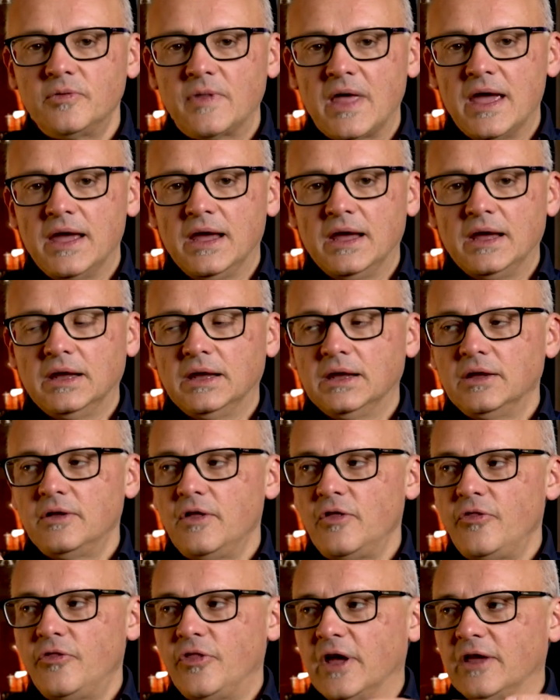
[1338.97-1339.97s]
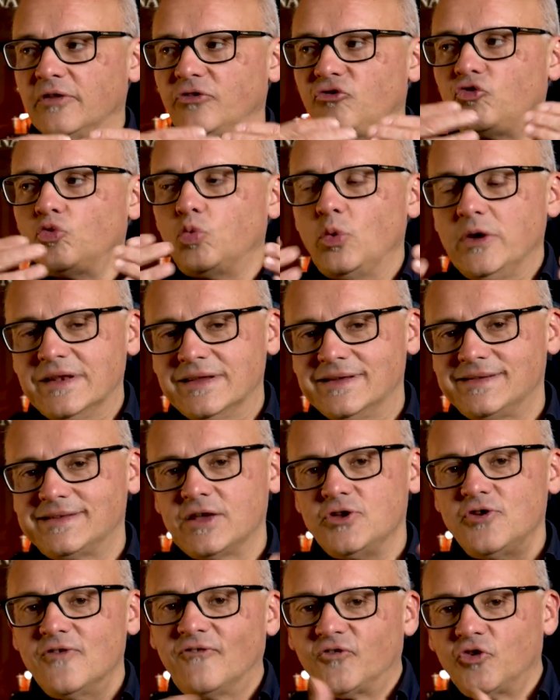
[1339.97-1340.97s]
That sweetness
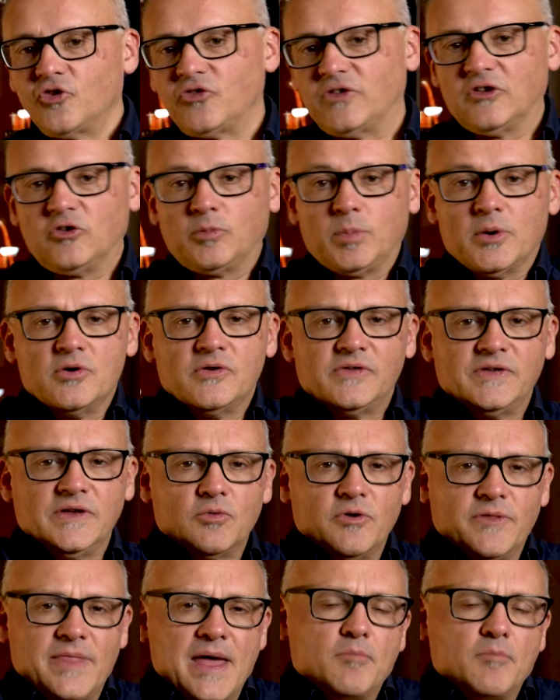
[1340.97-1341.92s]
that you're first experiencing with